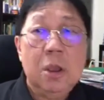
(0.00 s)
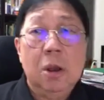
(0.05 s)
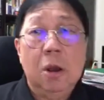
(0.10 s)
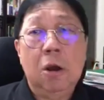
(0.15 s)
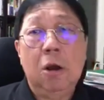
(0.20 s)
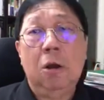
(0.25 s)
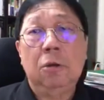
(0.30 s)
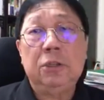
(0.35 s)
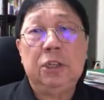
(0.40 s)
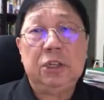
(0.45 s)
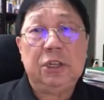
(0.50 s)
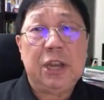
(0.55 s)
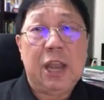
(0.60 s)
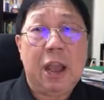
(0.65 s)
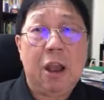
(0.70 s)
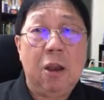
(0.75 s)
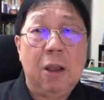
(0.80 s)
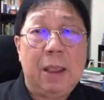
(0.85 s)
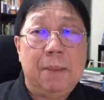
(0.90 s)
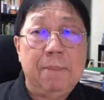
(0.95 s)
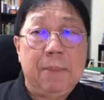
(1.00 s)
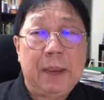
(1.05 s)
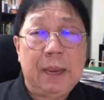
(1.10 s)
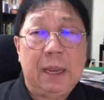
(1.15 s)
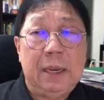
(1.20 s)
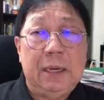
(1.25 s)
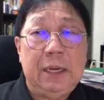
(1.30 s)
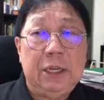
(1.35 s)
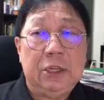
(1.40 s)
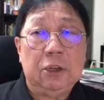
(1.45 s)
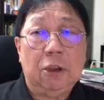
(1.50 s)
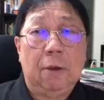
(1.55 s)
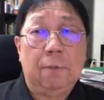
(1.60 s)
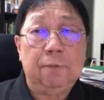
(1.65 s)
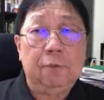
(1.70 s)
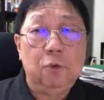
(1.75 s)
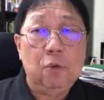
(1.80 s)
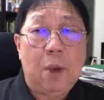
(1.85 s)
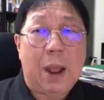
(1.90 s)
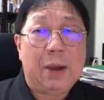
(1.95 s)
or sit down and make a list
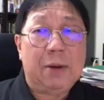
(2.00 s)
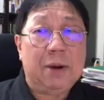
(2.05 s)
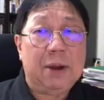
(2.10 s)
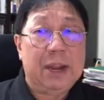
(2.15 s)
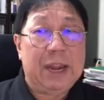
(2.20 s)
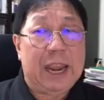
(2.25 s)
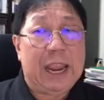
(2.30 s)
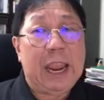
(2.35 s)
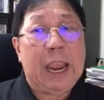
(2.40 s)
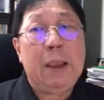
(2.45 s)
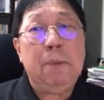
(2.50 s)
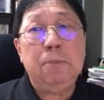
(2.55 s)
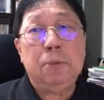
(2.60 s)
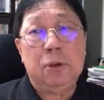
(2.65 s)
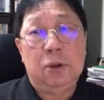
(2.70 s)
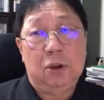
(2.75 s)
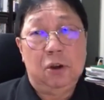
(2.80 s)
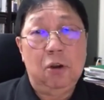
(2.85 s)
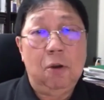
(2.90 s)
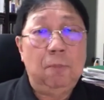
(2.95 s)
of 200 names,